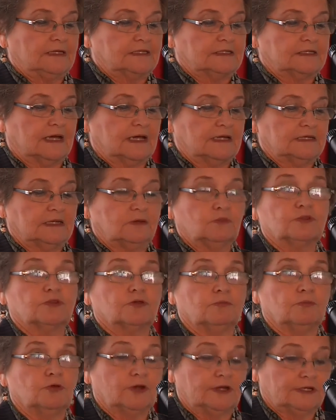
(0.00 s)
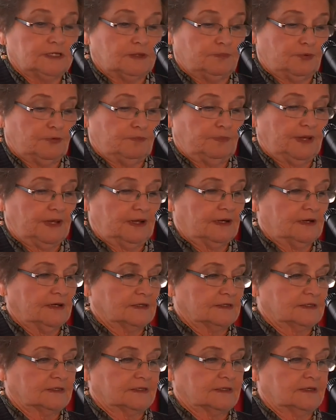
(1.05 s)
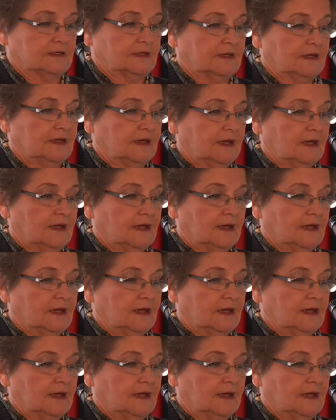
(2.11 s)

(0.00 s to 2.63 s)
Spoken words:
starting with community preparedness."